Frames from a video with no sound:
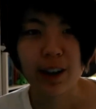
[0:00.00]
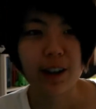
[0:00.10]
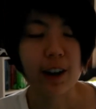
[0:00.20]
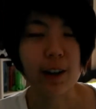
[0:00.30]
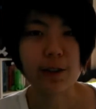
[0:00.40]

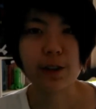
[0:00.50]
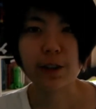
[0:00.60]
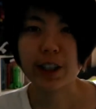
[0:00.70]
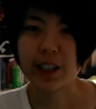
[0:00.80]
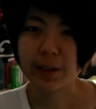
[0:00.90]
of
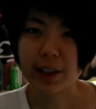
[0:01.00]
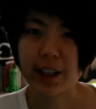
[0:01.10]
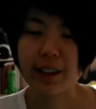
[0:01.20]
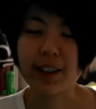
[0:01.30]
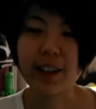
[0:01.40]
creativity,
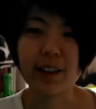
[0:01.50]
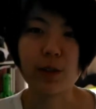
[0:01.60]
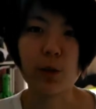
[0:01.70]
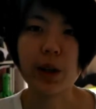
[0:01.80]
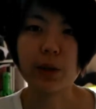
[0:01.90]
like
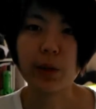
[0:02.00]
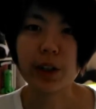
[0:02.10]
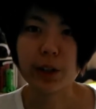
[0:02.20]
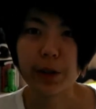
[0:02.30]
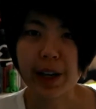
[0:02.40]
when we are
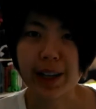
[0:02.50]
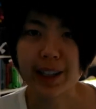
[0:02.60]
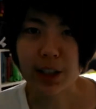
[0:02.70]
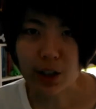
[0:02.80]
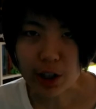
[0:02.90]
creating as
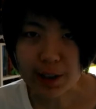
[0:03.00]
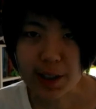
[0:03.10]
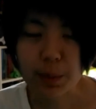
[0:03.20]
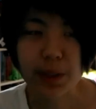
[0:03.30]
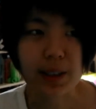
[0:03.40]
adults,
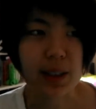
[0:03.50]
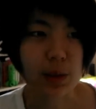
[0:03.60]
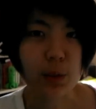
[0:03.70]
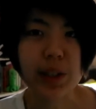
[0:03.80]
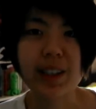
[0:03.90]
because
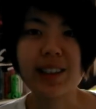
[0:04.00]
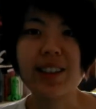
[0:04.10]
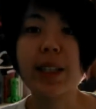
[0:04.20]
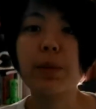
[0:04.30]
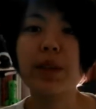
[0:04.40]
we
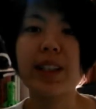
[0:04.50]
deep